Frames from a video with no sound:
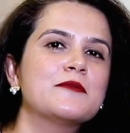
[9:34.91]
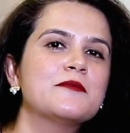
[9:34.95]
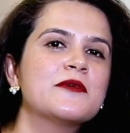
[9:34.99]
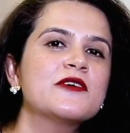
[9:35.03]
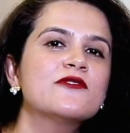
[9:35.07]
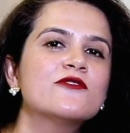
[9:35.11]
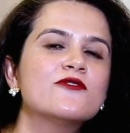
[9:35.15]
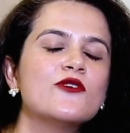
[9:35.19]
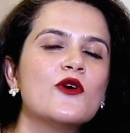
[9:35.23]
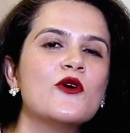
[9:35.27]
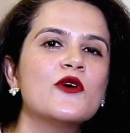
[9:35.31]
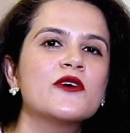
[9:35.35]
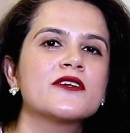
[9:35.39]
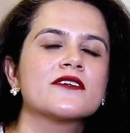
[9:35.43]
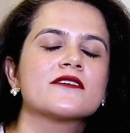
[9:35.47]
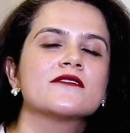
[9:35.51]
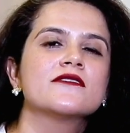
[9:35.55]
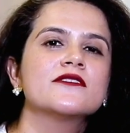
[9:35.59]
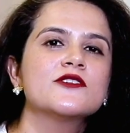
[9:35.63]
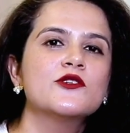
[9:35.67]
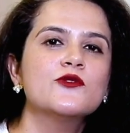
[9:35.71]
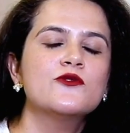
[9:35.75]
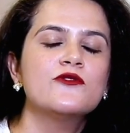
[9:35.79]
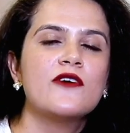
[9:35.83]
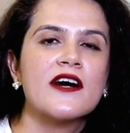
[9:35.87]
before
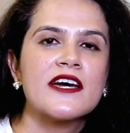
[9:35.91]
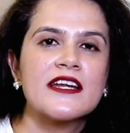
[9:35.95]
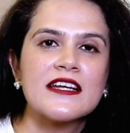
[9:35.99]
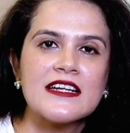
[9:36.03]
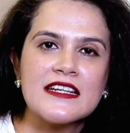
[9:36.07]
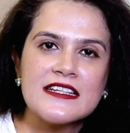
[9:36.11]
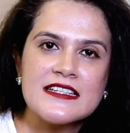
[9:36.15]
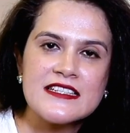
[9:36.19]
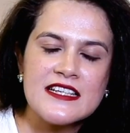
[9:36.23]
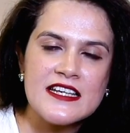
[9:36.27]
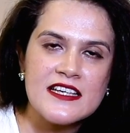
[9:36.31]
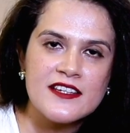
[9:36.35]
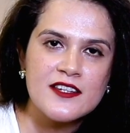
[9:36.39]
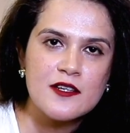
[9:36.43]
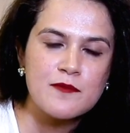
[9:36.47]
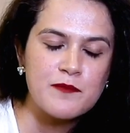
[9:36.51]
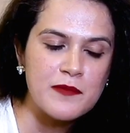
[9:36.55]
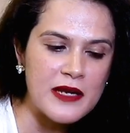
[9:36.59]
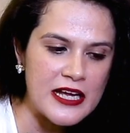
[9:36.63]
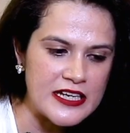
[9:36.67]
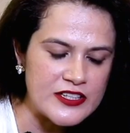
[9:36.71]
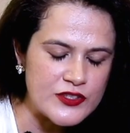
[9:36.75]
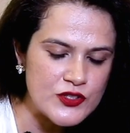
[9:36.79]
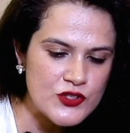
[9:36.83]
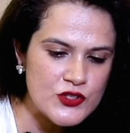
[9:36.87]
you finally take the
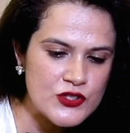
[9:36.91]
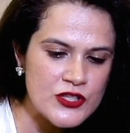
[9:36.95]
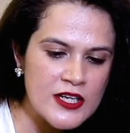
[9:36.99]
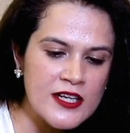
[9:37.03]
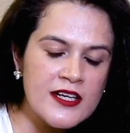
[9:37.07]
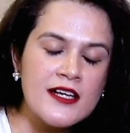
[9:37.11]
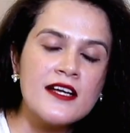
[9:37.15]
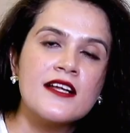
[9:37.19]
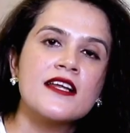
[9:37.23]
plunge.